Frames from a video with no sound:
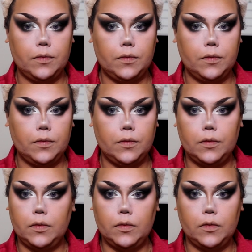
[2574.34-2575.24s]

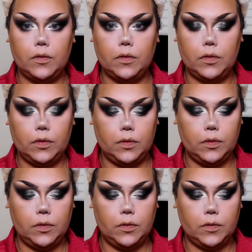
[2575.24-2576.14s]

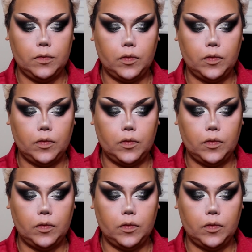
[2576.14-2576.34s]
No one is speaking in this clip.